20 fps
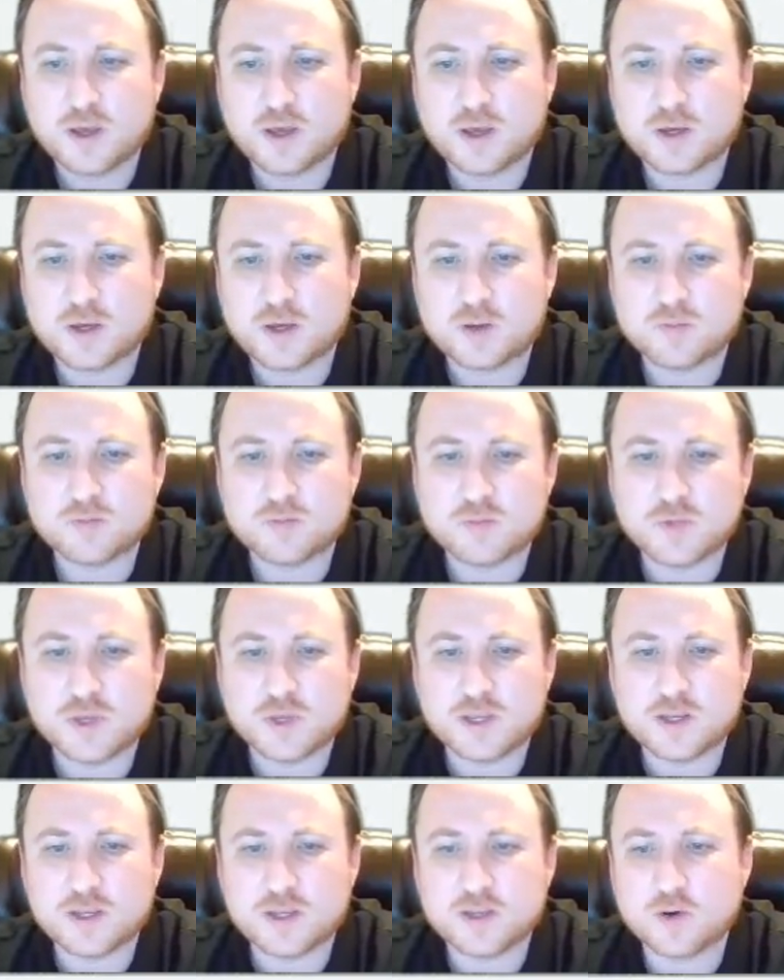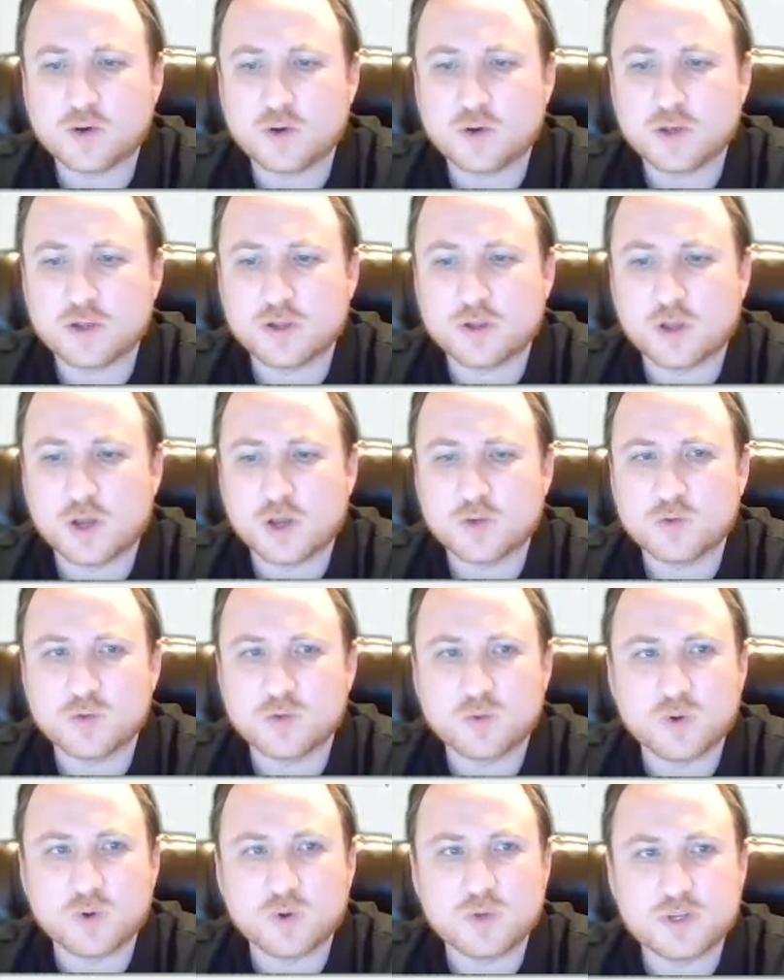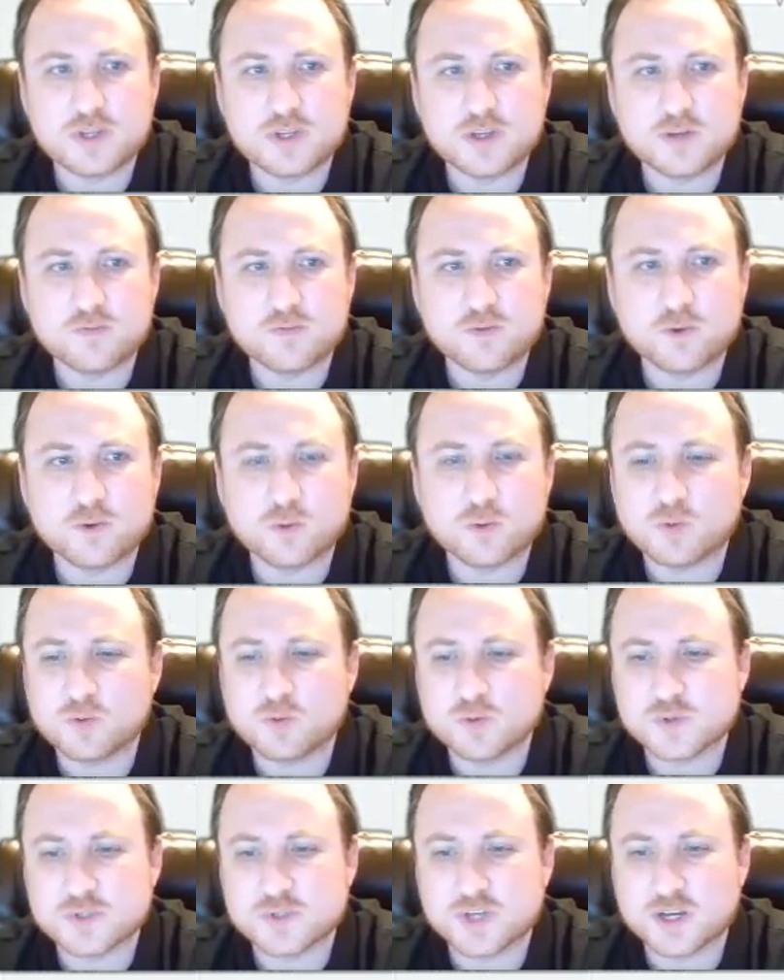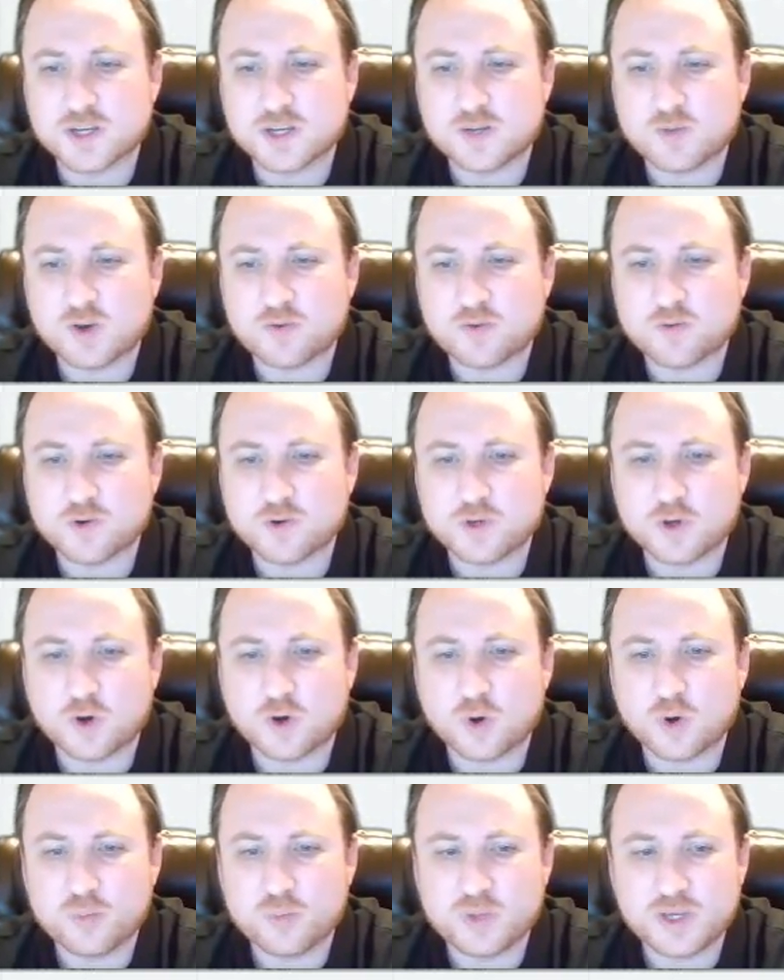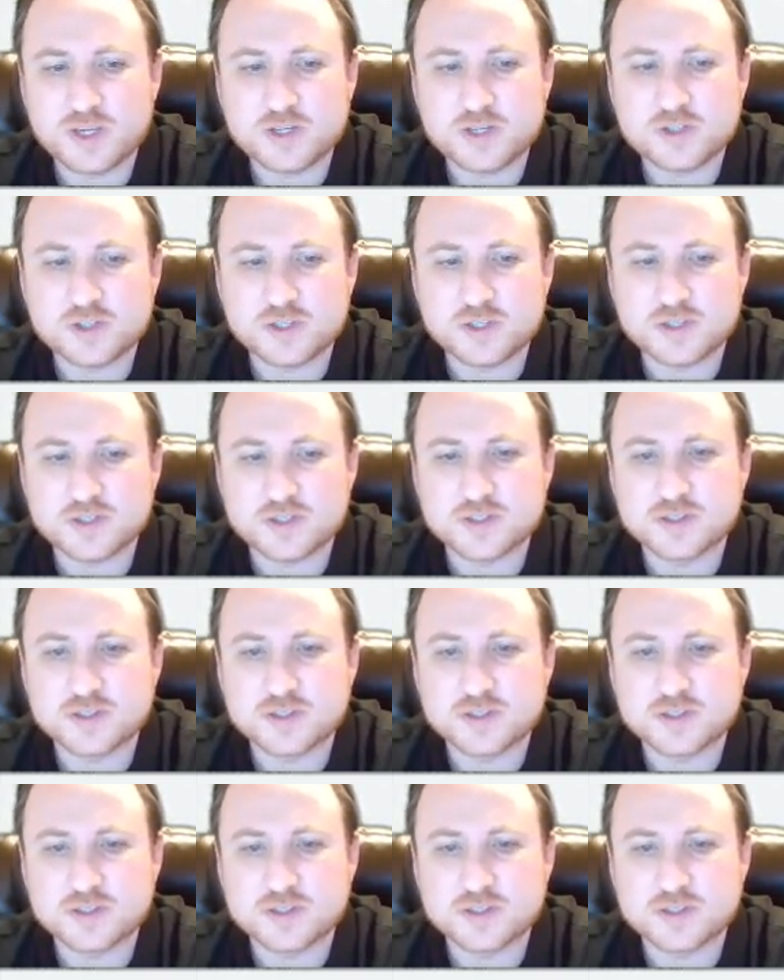And going along with what we did for what we were talking about for your homepage,